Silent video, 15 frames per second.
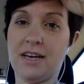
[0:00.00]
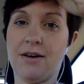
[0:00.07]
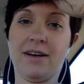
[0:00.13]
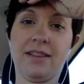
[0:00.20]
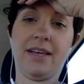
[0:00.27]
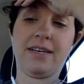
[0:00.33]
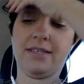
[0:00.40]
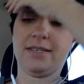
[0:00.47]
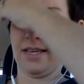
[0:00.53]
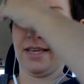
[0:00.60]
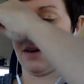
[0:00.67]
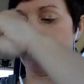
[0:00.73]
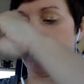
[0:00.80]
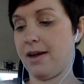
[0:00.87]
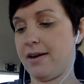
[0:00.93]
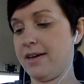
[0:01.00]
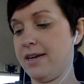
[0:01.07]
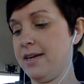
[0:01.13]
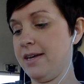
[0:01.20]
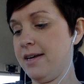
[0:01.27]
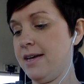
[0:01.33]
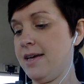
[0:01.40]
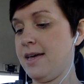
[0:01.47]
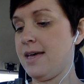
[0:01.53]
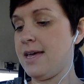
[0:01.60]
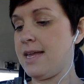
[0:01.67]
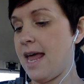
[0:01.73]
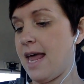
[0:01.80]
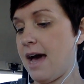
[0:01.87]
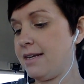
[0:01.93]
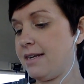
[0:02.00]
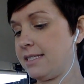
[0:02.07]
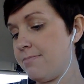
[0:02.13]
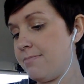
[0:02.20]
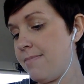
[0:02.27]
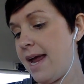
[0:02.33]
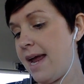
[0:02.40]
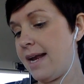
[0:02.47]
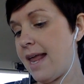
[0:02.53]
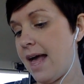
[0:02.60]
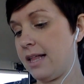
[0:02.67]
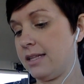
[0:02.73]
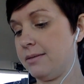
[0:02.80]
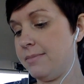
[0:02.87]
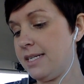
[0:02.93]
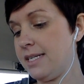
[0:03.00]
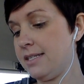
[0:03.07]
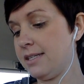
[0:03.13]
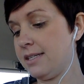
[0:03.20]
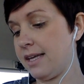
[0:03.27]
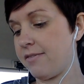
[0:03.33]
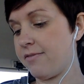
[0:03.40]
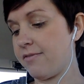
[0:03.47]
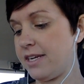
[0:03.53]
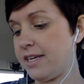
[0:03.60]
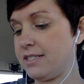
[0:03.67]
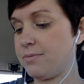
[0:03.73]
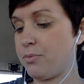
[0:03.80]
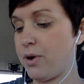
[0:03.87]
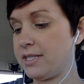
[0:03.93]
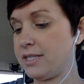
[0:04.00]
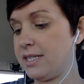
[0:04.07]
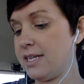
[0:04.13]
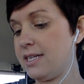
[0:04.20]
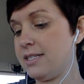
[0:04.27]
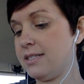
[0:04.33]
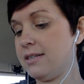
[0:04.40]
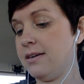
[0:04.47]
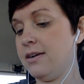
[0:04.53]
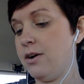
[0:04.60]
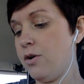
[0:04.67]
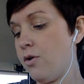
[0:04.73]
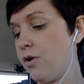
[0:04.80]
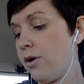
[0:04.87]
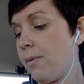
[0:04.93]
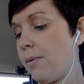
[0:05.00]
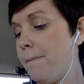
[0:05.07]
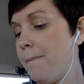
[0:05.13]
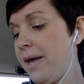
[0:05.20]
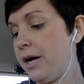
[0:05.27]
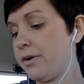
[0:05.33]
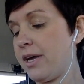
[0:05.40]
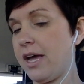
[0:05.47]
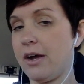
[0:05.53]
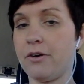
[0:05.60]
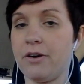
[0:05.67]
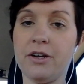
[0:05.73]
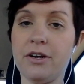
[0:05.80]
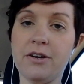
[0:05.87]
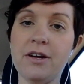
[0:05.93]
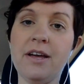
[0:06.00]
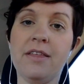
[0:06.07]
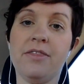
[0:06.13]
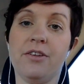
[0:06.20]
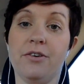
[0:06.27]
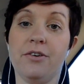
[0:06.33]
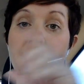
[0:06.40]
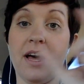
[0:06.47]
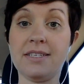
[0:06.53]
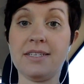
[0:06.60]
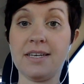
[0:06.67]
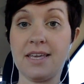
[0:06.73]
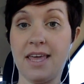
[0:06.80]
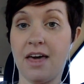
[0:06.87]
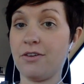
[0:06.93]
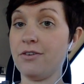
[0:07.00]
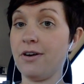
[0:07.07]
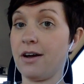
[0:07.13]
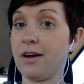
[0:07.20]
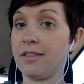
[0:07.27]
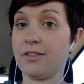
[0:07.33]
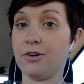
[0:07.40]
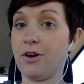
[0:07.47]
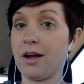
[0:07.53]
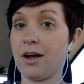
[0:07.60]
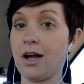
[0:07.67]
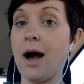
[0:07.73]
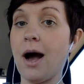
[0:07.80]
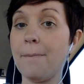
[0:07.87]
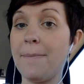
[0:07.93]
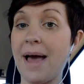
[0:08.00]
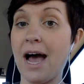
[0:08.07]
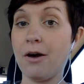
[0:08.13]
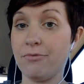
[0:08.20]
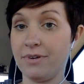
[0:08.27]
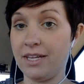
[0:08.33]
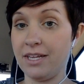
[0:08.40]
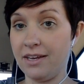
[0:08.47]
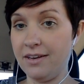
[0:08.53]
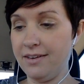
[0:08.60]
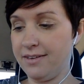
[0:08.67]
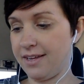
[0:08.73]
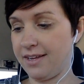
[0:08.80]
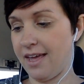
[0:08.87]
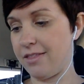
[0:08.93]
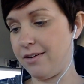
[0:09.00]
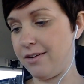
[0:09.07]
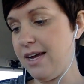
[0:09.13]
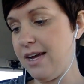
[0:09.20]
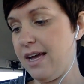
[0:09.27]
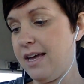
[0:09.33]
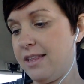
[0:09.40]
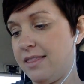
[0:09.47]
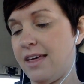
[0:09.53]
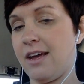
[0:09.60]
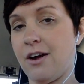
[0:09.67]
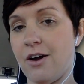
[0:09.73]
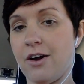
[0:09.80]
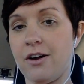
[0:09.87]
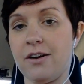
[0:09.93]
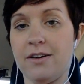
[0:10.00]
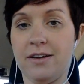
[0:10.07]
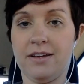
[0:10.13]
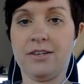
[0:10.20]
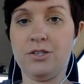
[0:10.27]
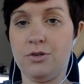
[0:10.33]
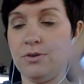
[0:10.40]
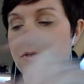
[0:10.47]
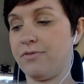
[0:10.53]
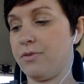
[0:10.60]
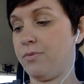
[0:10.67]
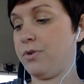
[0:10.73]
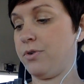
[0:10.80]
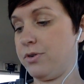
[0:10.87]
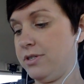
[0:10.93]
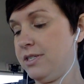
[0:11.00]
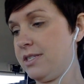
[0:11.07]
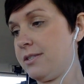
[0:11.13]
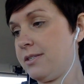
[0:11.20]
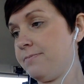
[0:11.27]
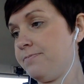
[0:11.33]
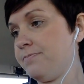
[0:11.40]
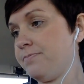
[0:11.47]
how I like to think about it. Noun as a main element, like vice president or mail carrier. They're not together. They're not compounded together. They are 2 different words.